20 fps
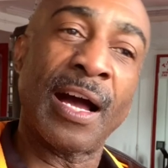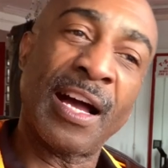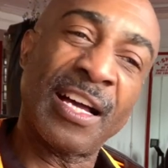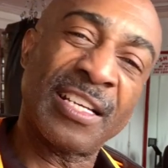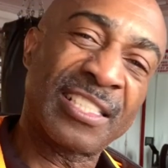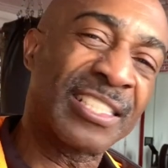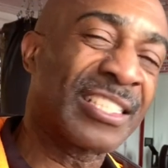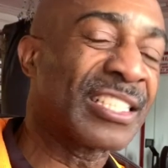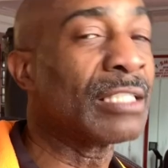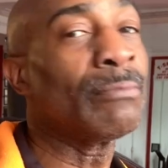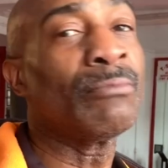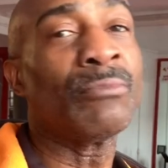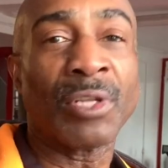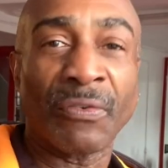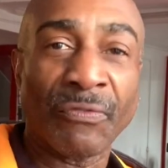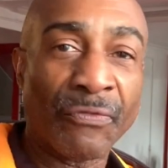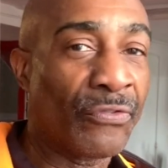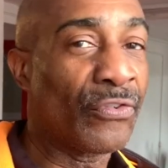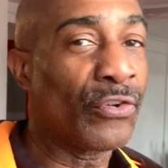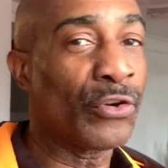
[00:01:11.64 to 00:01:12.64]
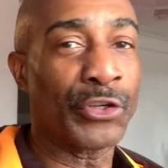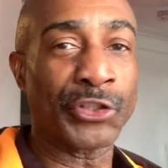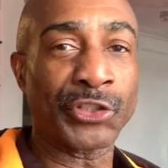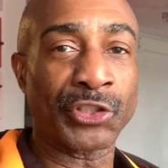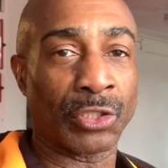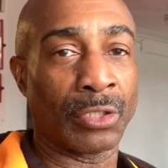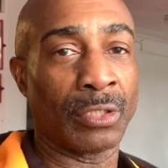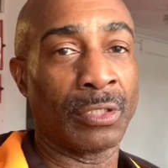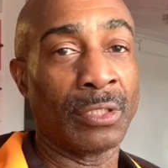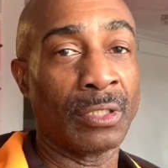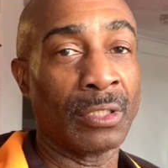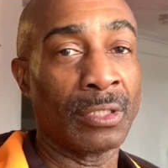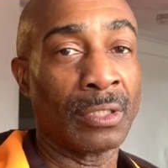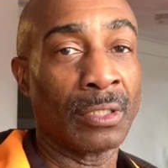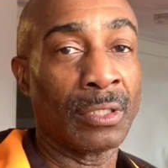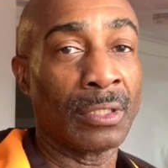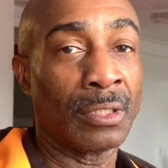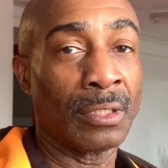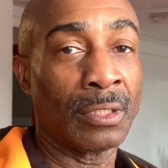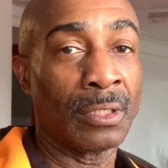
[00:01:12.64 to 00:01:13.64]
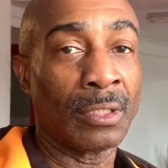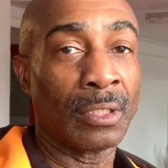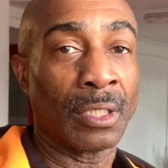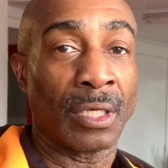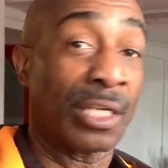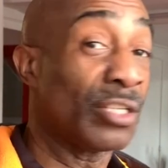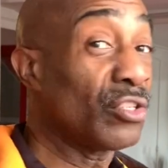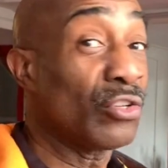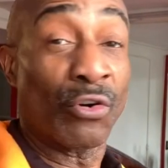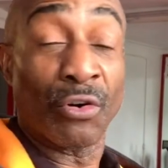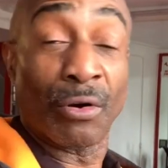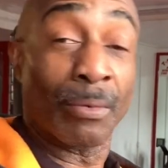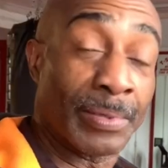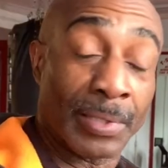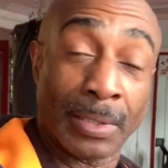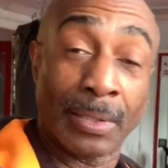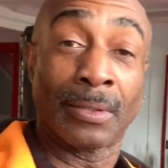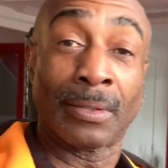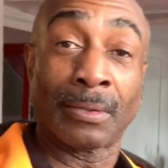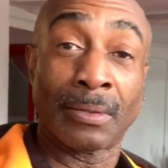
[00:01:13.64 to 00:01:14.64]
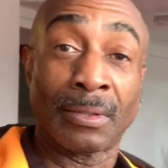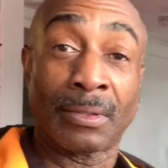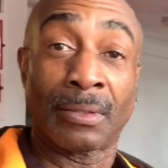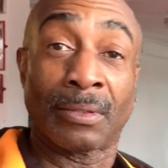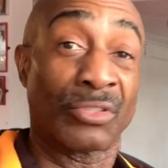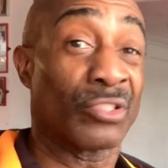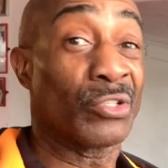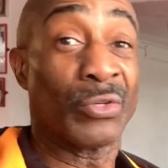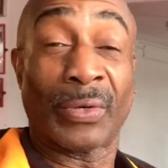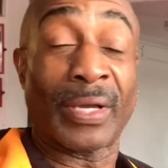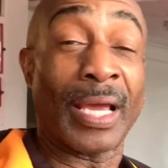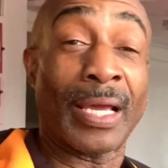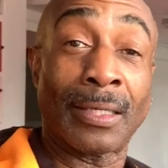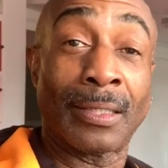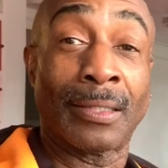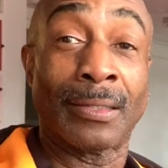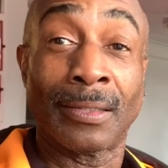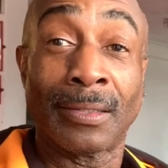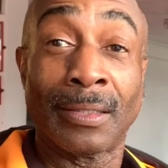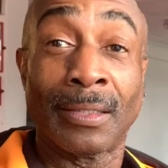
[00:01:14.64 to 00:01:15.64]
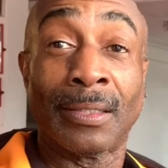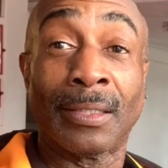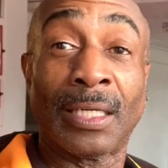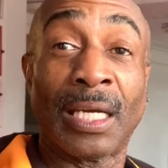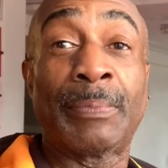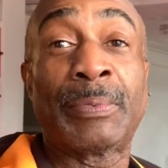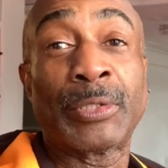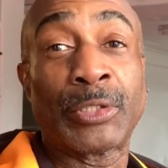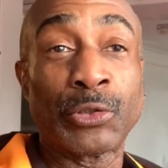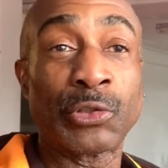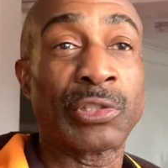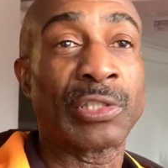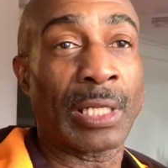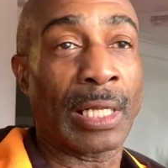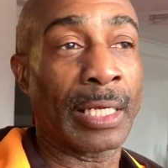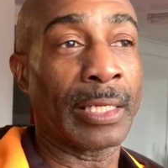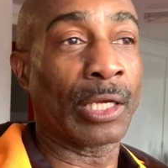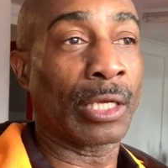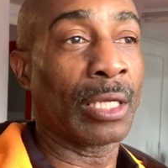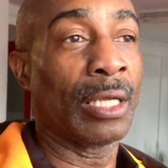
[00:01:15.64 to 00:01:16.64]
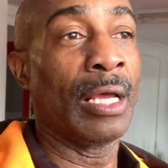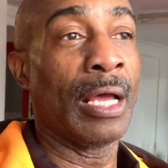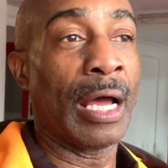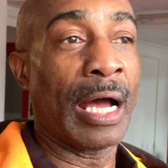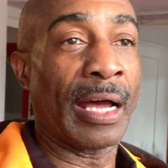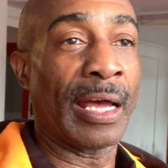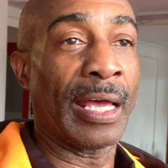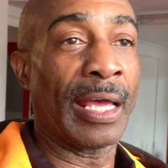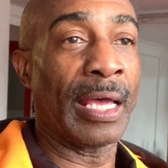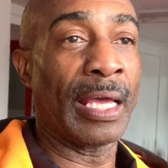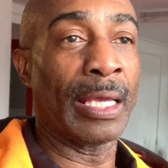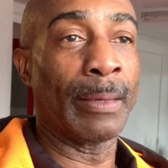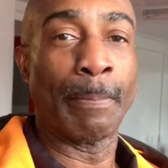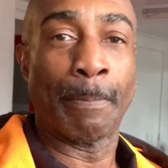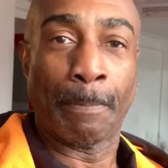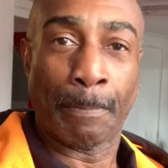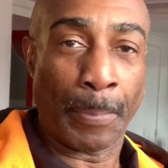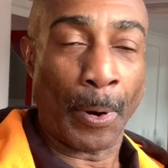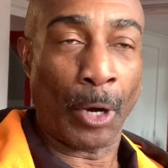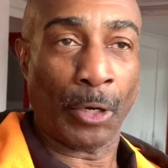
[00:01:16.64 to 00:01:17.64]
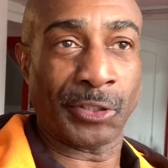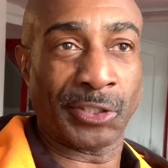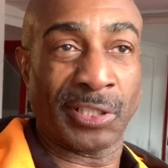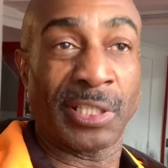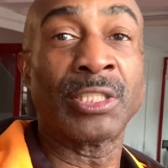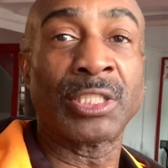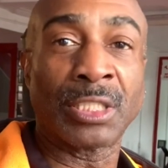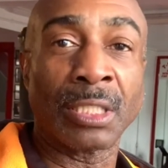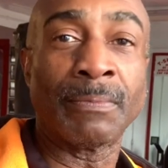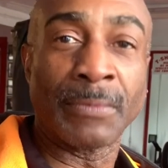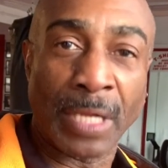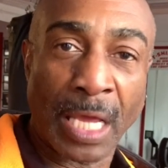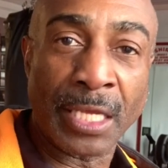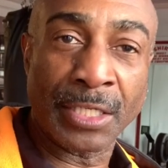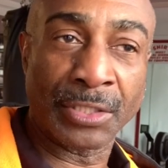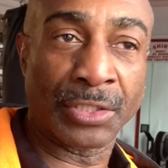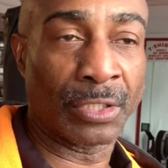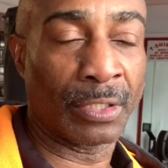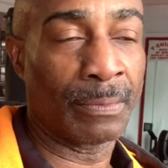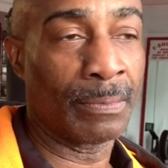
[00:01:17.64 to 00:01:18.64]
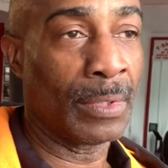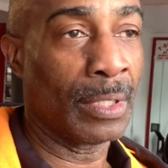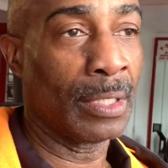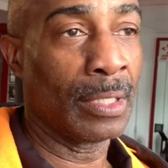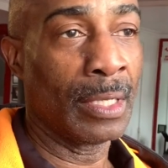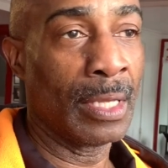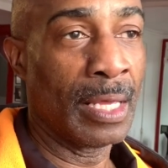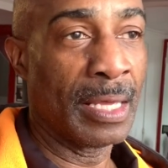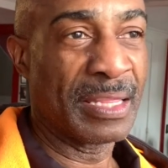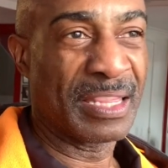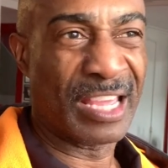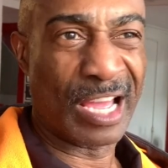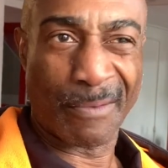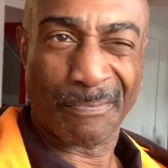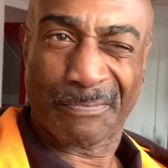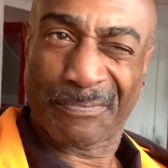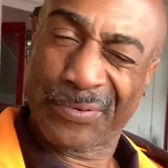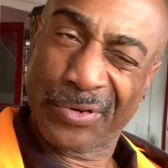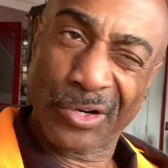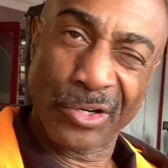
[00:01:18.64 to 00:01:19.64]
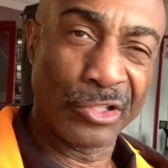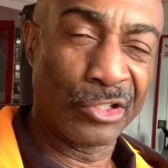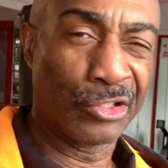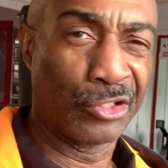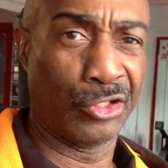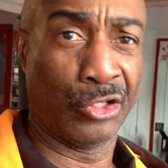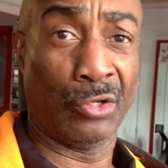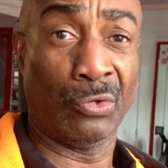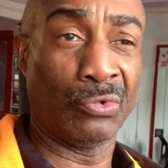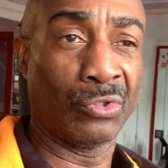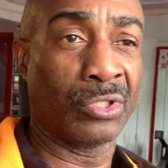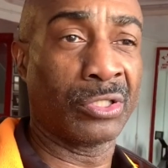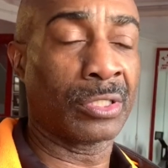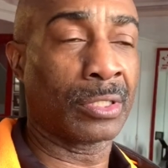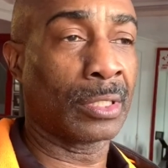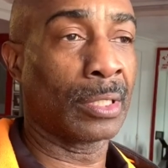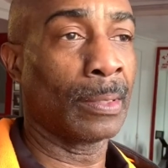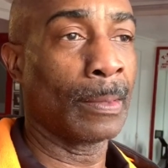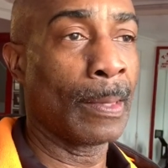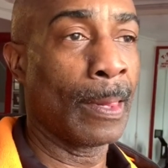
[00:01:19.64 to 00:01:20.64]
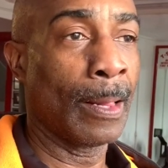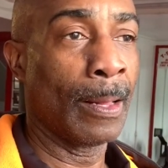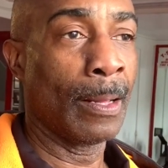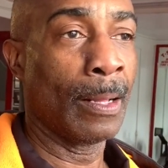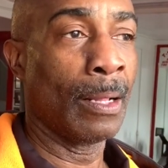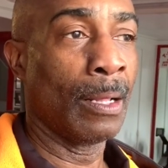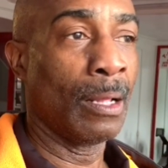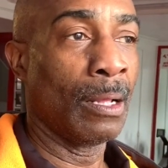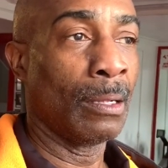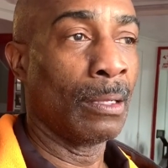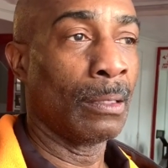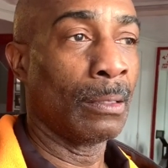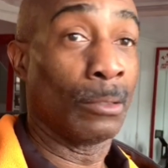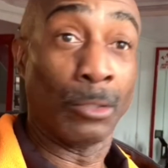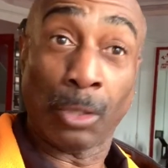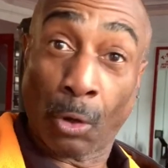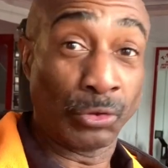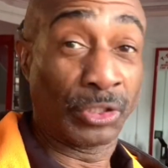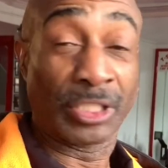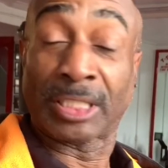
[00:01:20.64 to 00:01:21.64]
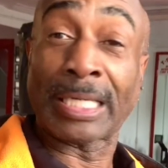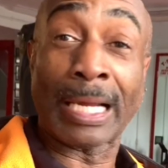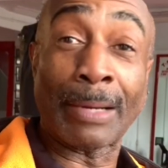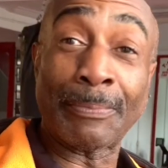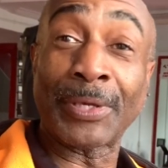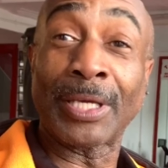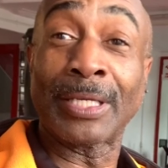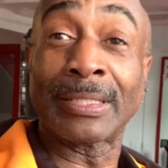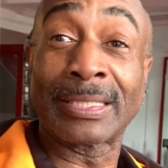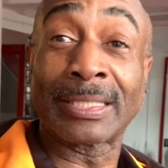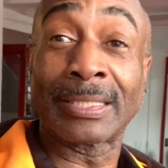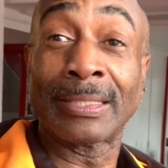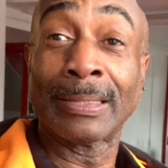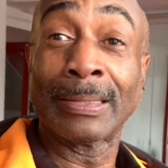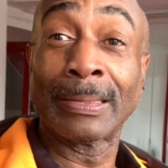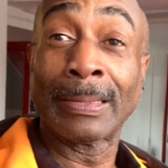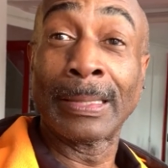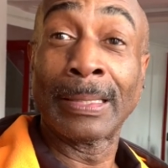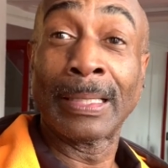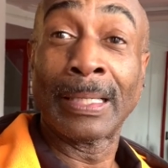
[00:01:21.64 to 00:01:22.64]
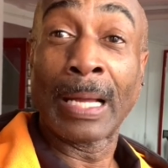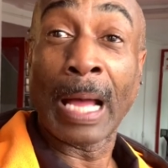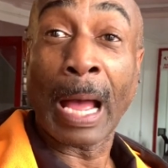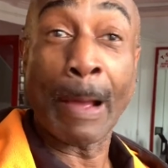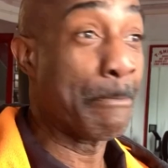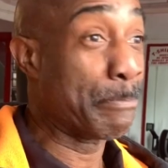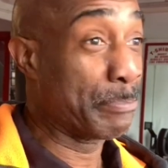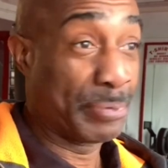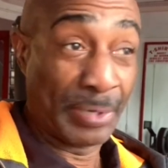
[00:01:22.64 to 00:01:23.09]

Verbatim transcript: a similar version in Europe, the UK. He produced like a boxing gymnasium that produced loads of champions, and